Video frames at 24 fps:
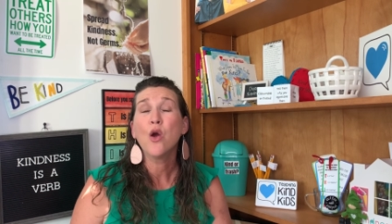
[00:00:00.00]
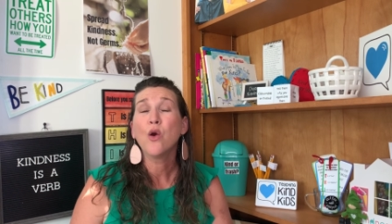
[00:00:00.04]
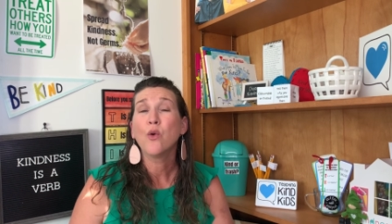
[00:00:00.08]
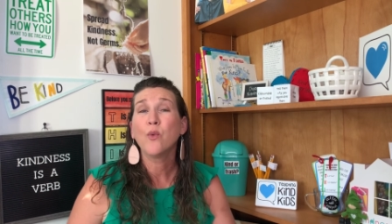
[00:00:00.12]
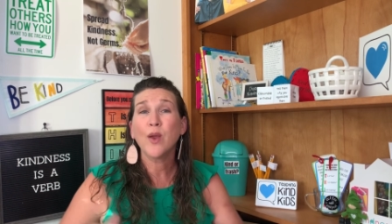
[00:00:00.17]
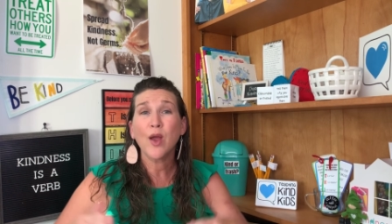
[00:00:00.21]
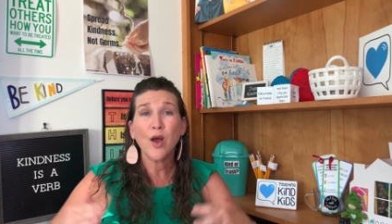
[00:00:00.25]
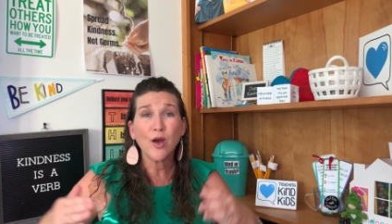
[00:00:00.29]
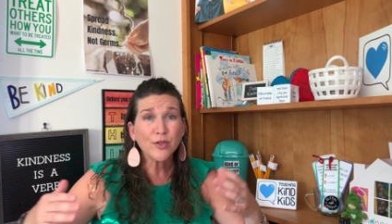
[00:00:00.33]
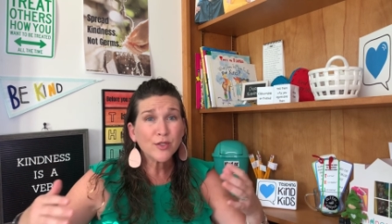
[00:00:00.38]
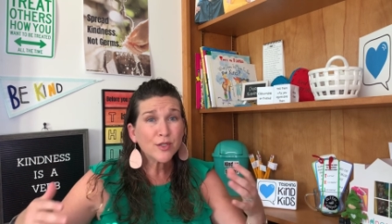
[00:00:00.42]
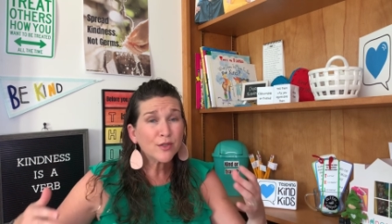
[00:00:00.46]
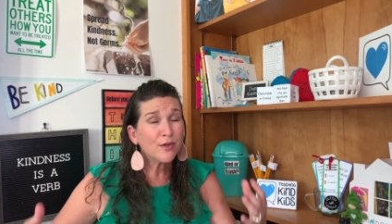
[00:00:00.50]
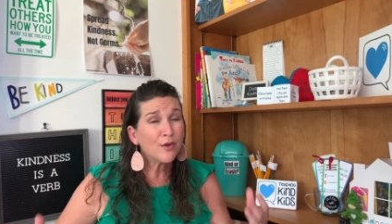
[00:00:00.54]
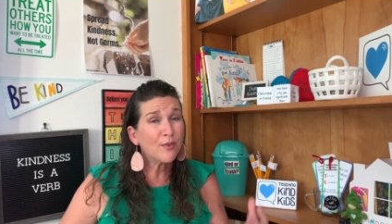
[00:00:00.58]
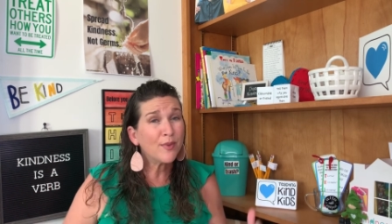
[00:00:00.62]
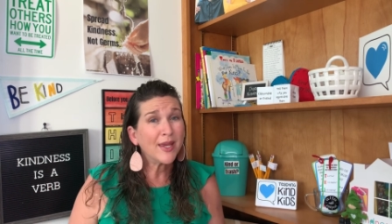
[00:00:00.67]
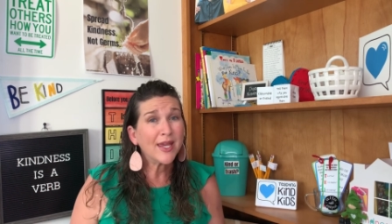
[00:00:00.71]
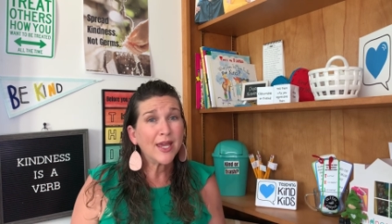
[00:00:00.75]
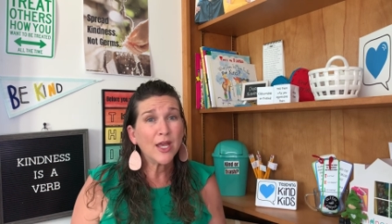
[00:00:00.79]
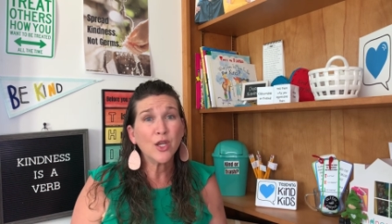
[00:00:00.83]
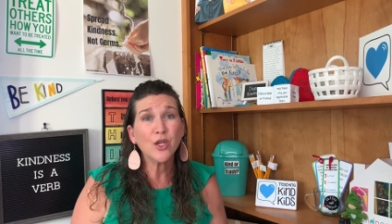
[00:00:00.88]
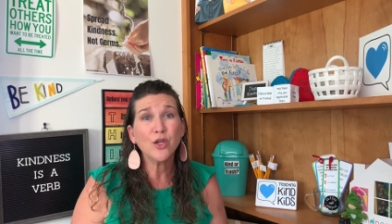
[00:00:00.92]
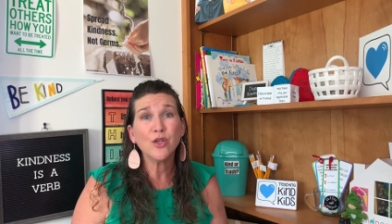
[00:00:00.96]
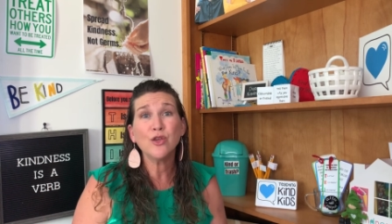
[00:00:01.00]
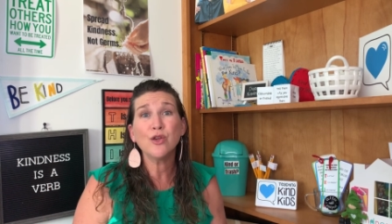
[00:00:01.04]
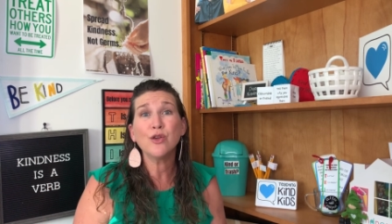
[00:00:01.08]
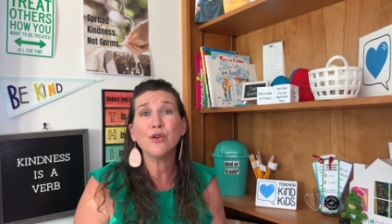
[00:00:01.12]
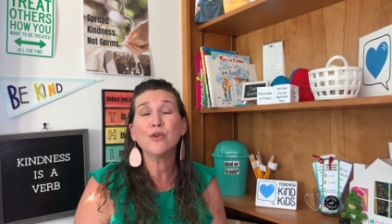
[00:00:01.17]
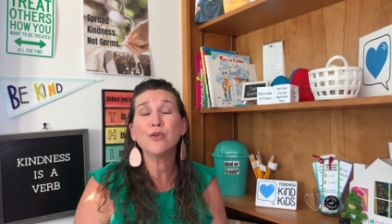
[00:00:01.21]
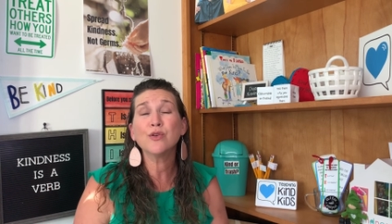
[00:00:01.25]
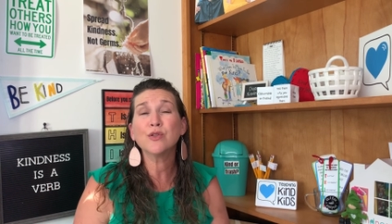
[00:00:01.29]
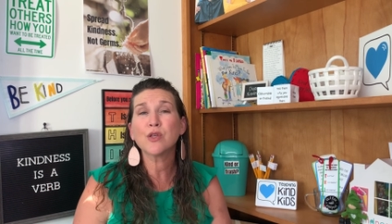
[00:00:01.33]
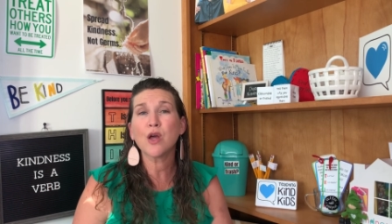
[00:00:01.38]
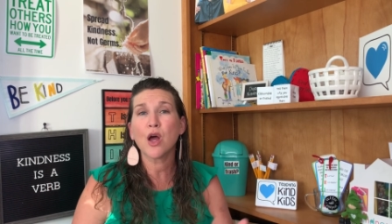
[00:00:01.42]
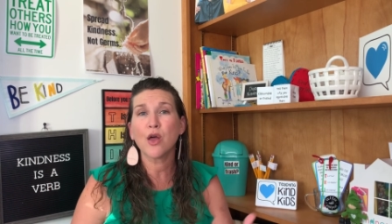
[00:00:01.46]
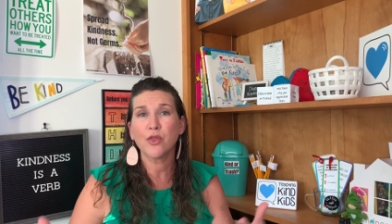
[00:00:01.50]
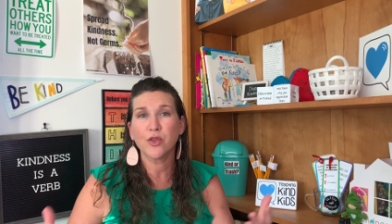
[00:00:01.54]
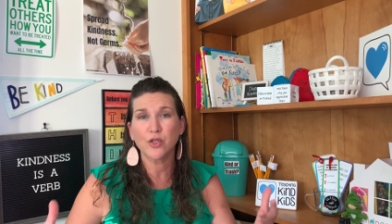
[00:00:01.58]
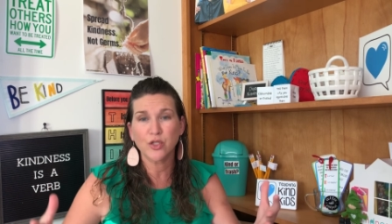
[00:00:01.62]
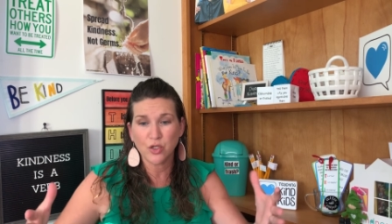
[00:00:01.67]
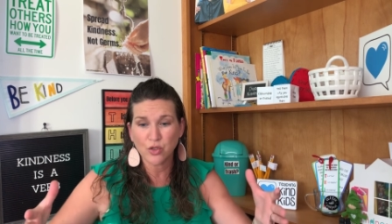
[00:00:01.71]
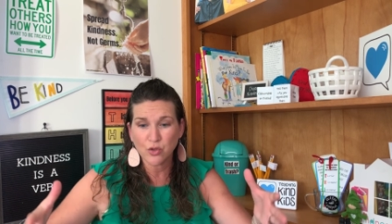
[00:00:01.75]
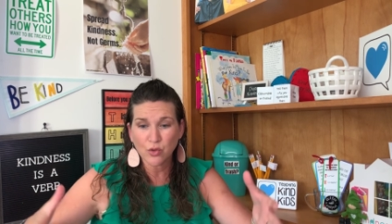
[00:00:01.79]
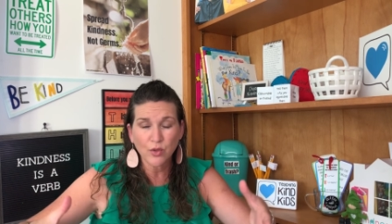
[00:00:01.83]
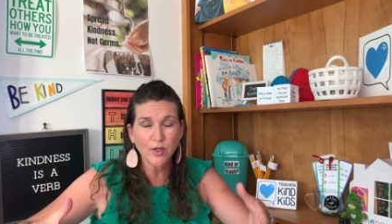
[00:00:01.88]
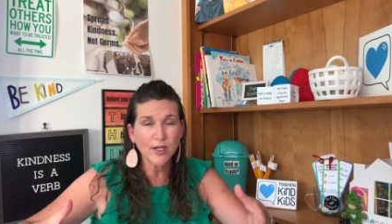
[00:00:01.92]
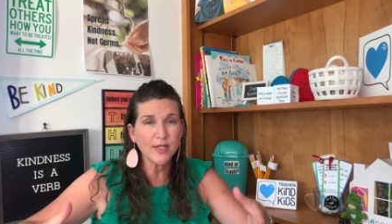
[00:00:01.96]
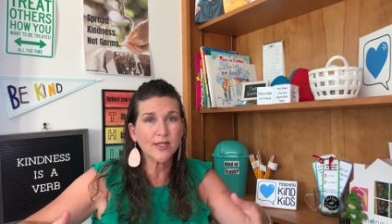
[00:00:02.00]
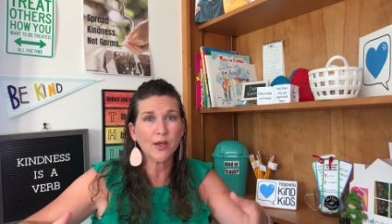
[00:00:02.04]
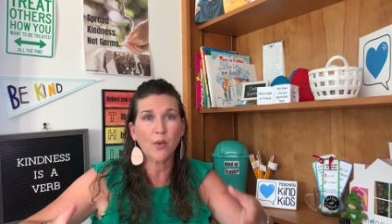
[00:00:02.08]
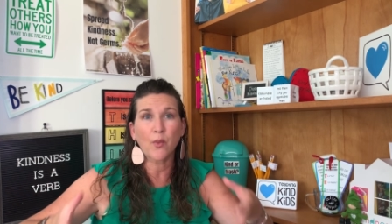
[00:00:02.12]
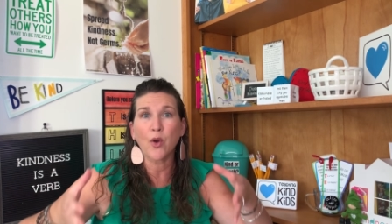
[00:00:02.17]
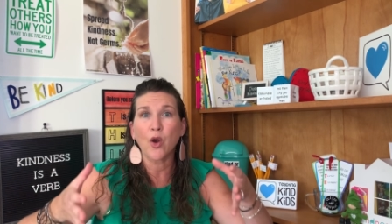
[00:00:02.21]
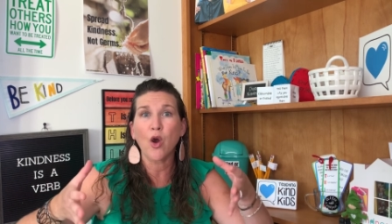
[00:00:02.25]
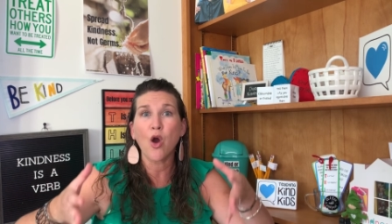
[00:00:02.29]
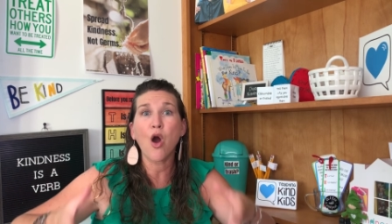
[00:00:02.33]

We also know we can use the stories that we're